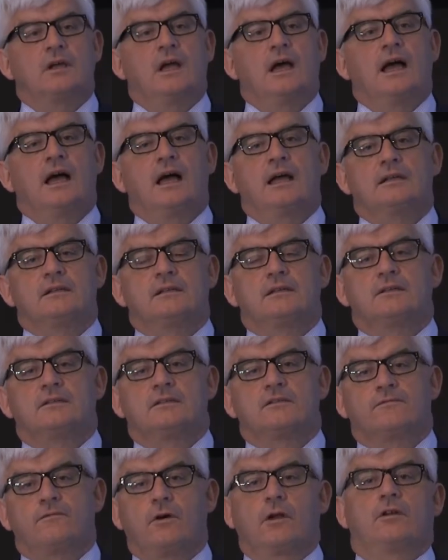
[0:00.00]

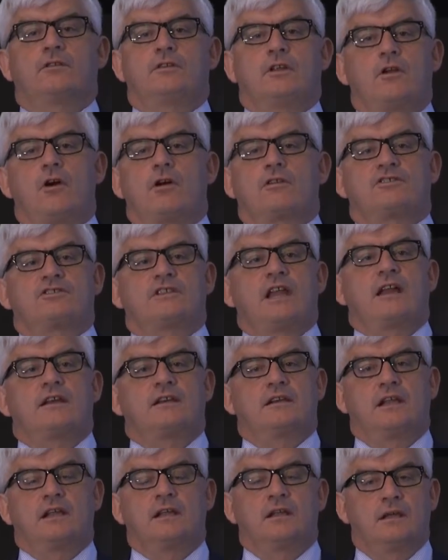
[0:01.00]
and followed a
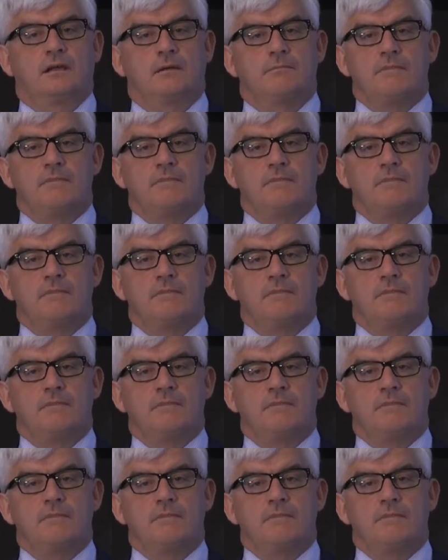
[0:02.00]
long-standing